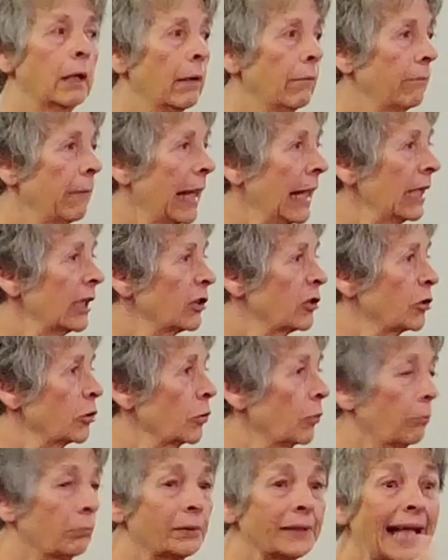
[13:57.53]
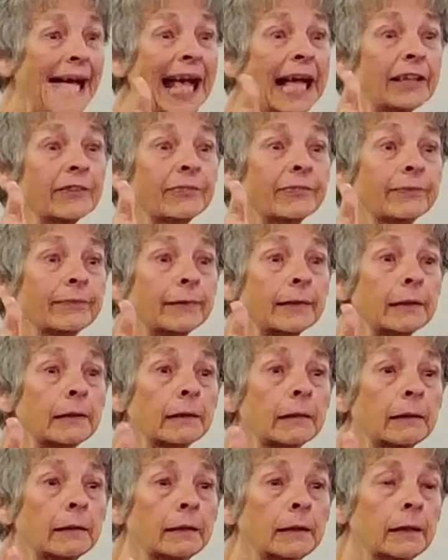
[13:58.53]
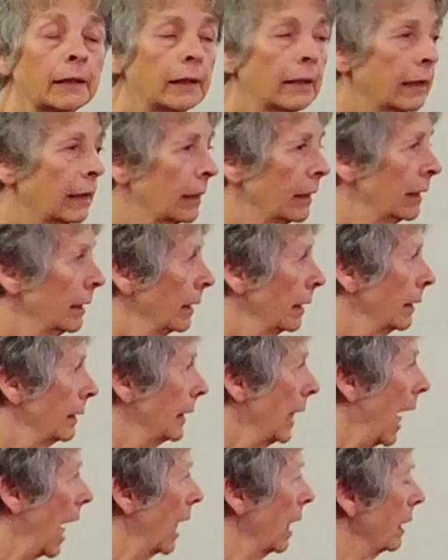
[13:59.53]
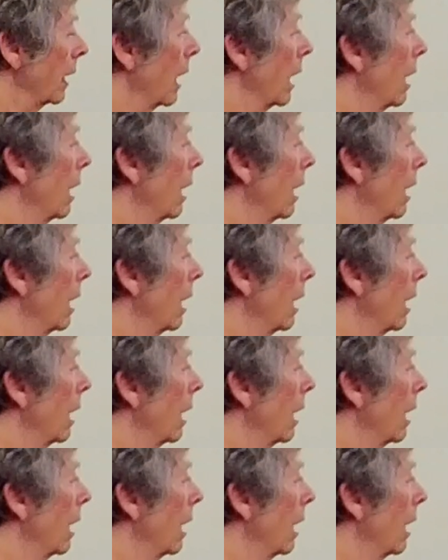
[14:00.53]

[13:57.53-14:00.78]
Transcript: Made you blessed. Not